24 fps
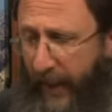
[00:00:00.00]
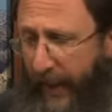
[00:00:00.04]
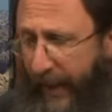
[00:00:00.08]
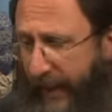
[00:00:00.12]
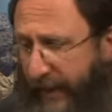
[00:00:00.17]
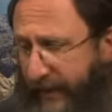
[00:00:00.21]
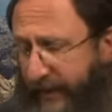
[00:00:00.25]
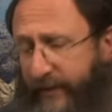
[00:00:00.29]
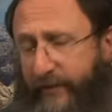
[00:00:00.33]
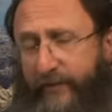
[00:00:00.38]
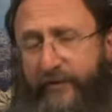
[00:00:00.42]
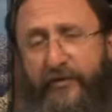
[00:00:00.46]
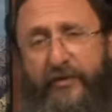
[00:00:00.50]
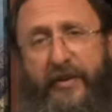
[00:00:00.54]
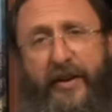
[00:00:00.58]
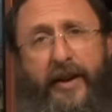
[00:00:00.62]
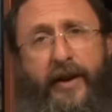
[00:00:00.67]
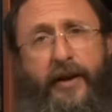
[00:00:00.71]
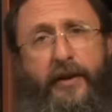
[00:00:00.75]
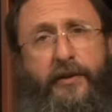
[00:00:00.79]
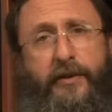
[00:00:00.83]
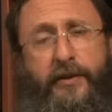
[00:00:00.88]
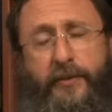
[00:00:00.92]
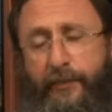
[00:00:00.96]
And in
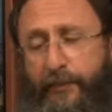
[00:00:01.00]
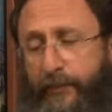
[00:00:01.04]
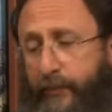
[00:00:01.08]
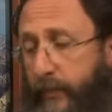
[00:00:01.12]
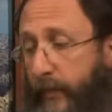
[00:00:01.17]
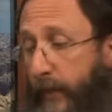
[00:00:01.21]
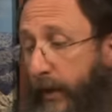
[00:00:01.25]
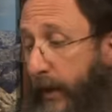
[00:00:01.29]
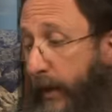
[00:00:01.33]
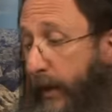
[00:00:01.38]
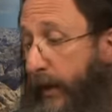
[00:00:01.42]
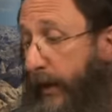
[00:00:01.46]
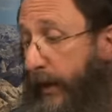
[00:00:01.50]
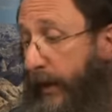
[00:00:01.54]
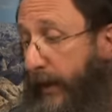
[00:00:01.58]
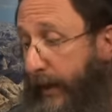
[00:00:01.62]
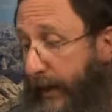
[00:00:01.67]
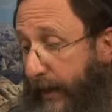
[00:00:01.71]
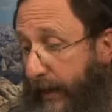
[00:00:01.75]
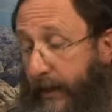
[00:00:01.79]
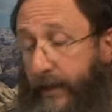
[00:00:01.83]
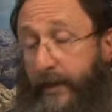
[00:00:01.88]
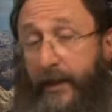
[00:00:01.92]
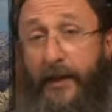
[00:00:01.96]
fact,
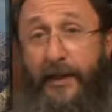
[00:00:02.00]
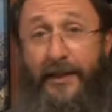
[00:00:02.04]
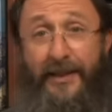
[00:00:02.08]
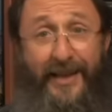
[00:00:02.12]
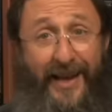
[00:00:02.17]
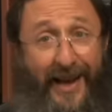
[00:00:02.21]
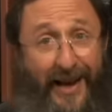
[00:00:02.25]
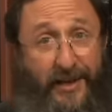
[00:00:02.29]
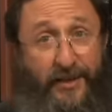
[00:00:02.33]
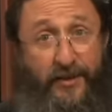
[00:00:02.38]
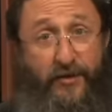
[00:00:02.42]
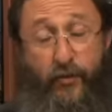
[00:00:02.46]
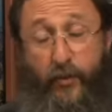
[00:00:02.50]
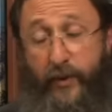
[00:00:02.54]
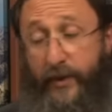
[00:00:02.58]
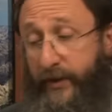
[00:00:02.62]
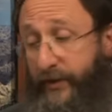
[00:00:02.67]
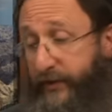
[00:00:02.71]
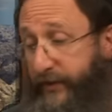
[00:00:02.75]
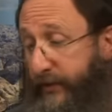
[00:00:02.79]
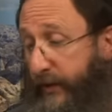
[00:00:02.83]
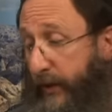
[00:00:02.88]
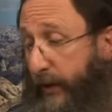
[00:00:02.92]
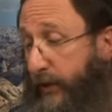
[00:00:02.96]
in last
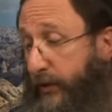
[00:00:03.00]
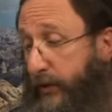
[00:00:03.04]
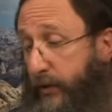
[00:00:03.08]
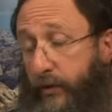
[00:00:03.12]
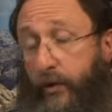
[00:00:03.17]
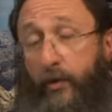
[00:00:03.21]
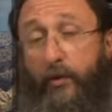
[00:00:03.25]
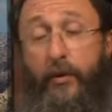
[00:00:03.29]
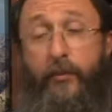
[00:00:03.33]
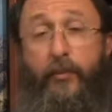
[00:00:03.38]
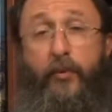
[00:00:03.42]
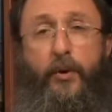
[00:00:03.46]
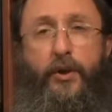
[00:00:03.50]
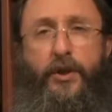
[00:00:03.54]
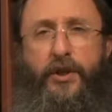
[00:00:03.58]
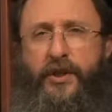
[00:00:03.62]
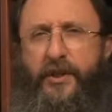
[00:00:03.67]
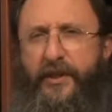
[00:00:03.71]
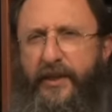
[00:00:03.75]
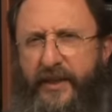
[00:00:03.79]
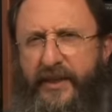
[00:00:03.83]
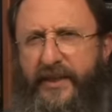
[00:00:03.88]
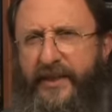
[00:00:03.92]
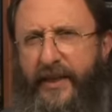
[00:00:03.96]
week's Torah
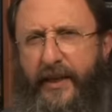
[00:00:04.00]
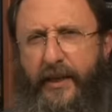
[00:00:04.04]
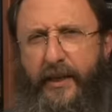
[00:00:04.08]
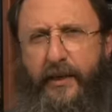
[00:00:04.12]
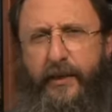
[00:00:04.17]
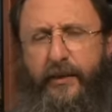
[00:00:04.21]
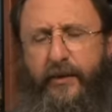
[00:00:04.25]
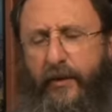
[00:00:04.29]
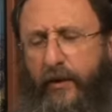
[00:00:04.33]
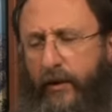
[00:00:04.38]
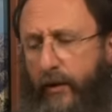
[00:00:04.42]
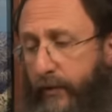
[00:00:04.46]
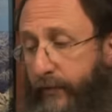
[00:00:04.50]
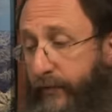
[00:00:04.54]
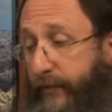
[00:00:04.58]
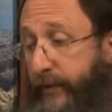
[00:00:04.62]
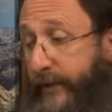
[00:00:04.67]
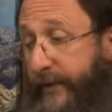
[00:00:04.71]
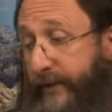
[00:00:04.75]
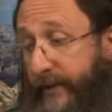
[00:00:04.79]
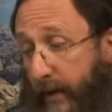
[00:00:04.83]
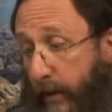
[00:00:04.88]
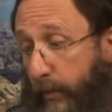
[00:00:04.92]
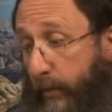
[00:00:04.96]
portion, the second of
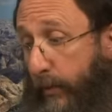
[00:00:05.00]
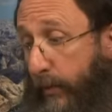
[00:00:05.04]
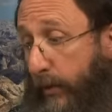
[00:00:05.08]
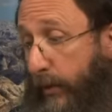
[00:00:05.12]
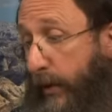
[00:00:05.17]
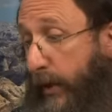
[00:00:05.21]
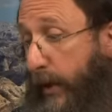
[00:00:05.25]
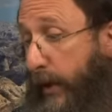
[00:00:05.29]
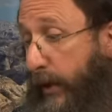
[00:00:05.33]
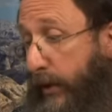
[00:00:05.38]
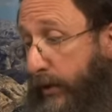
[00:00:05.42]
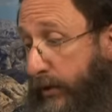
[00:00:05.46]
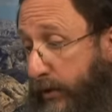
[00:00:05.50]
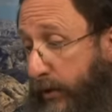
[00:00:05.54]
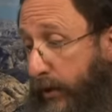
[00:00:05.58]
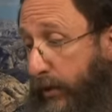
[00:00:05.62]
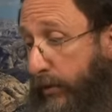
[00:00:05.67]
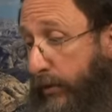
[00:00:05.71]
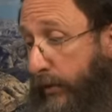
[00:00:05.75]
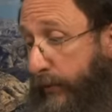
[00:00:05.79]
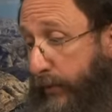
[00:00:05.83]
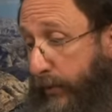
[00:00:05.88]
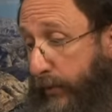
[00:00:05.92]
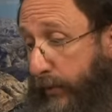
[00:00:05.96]
the double
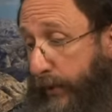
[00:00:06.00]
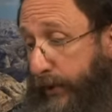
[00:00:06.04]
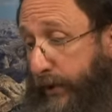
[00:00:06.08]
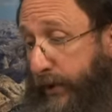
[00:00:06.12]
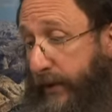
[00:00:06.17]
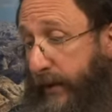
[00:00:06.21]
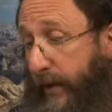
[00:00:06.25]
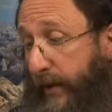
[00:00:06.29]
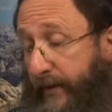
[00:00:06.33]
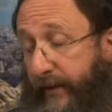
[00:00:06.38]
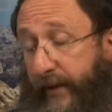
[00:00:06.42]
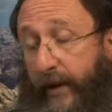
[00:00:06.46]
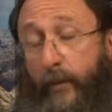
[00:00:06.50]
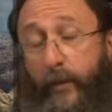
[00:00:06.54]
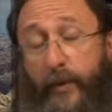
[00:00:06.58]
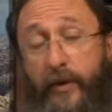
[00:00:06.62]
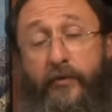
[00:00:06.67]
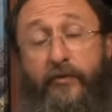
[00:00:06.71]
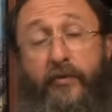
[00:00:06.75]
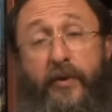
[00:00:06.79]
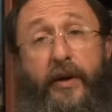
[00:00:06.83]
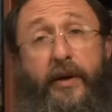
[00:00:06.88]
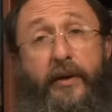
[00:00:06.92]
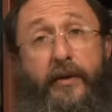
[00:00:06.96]
Torah portion that
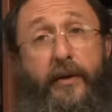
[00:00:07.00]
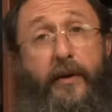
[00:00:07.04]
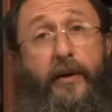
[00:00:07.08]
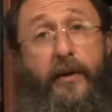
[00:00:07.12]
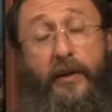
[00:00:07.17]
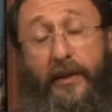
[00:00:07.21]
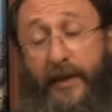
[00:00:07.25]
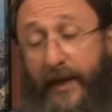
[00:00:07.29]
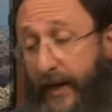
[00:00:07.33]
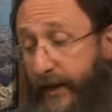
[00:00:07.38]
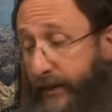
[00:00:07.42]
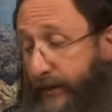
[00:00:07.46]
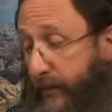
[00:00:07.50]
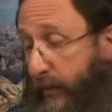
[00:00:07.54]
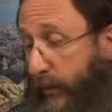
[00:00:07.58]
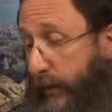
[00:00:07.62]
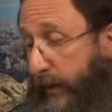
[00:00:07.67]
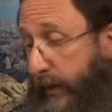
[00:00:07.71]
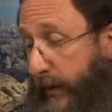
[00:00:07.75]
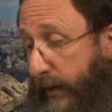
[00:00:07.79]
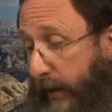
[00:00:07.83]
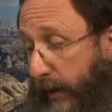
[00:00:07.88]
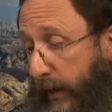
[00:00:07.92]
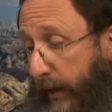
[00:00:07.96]
we read last
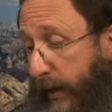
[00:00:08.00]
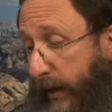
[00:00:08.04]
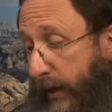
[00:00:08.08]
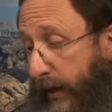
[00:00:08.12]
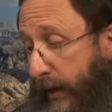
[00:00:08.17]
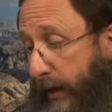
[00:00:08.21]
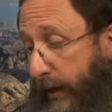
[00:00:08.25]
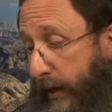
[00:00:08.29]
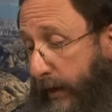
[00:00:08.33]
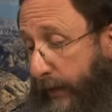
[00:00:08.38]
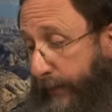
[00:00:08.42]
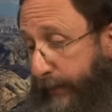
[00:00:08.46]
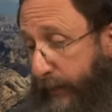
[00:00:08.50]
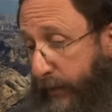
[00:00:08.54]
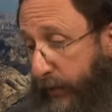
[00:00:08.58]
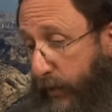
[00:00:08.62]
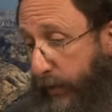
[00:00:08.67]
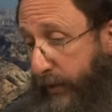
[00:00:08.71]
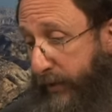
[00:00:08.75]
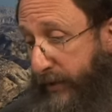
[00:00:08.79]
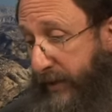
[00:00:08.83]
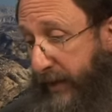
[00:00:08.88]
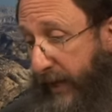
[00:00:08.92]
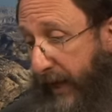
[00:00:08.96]
week,
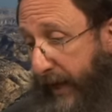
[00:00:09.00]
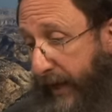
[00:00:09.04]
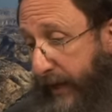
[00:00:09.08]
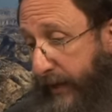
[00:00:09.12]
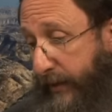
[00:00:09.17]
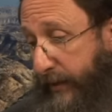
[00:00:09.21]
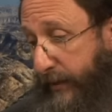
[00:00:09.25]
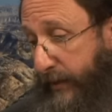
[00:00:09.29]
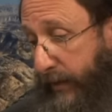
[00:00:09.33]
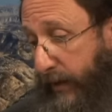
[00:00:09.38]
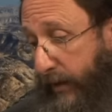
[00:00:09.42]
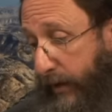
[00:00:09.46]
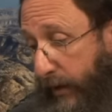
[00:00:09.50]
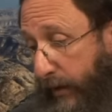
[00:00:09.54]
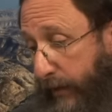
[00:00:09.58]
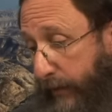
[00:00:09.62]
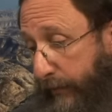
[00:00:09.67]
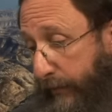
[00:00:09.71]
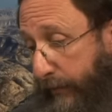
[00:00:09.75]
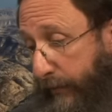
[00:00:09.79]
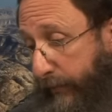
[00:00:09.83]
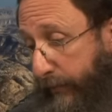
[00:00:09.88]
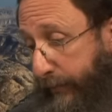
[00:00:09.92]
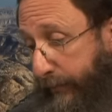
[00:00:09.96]
towards the end
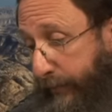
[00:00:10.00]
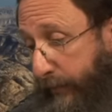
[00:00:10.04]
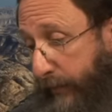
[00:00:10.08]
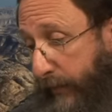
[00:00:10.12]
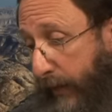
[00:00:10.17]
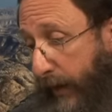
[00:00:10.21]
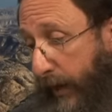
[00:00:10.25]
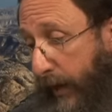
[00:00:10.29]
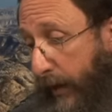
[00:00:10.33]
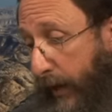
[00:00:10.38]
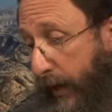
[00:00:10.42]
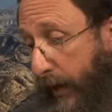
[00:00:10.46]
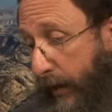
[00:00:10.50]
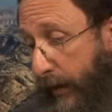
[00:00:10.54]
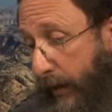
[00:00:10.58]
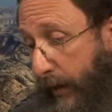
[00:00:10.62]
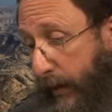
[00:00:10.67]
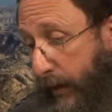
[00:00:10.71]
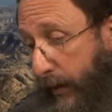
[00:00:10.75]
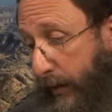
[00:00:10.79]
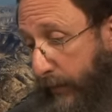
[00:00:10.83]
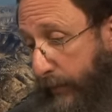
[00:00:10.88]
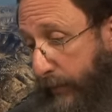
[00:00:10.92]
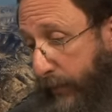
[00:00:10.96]
of
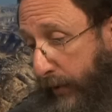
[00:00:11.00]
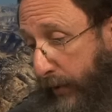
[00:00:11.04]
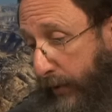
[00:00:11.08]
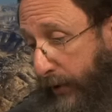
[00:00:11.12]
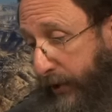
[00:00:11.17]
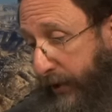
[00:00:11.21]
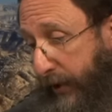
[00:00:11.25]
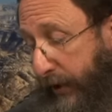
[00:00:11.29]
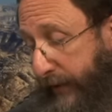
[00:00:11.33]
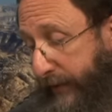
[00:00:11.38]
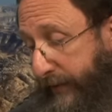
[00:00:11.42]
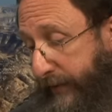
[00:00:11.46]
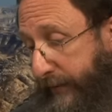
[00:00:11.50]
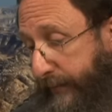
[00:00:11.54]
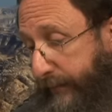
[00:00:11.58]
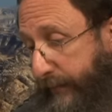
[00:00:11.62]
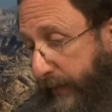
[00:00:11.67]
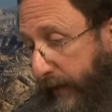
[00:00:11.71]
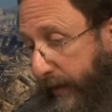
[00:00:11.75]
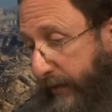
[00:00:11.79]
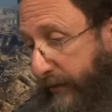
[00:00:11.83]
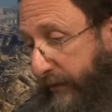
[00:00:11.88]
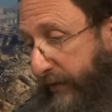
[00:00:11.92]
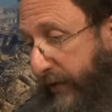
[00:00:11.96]
uh, Parshat
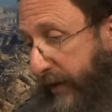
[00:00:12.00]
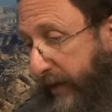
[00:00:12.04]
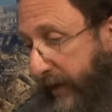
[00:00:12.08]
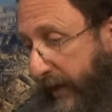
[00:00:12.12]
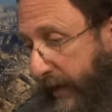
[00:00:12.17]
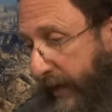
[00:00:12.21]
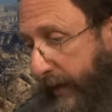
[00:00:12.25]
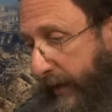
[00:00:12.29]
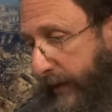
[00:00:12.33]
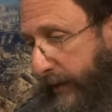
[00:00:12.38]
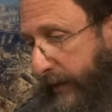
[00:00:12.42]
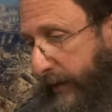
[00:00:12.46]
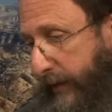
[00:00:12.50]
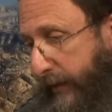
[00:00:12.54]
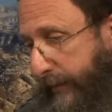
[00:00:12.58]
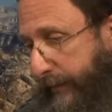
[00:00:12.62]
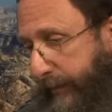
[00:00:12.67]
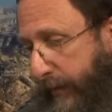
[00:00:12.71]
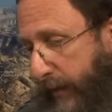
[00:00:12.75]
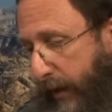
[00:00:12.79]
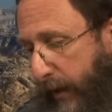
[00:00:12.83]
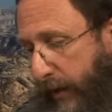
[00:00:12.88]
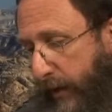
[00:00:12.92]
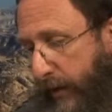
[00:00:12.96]
VaYelech,
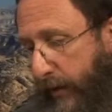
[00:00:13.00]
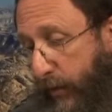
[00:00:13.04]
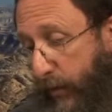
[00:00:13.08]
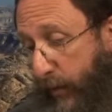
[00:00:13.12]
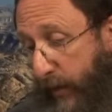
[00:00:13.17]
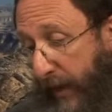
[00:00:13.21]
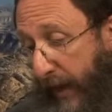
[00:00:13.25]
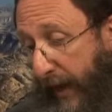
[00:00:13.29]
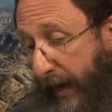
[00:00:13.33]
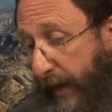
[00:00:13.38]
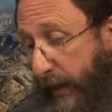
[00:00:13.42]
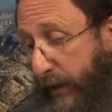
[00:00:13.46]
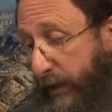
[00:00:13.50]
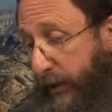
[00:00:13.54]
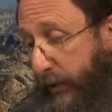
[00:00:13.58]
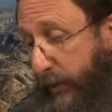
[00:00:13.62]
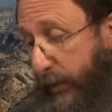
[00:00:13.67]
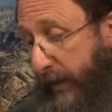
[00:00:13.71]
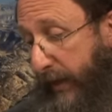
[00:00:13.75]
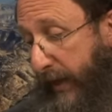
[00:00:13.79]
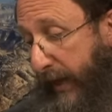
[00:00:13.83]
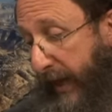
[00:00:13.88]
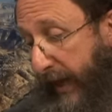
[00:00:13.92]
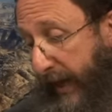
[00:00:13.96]
we
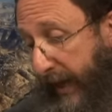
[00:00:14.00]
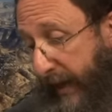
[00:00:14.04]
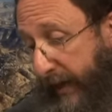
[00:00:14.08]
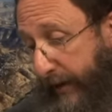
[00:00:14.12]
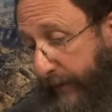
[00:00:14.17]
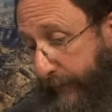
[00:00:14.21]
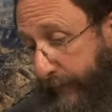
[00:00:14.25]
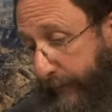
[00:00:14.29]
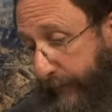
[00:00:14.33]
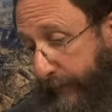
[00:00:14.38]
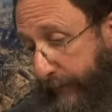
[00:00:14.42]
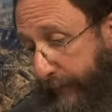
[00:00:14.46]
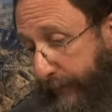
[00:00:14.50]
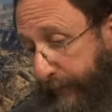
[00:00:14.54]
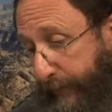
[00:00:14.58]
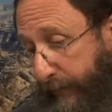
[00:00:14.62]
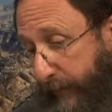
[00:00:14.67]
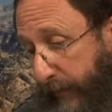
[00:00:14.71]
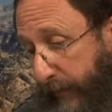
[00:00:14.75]
actually have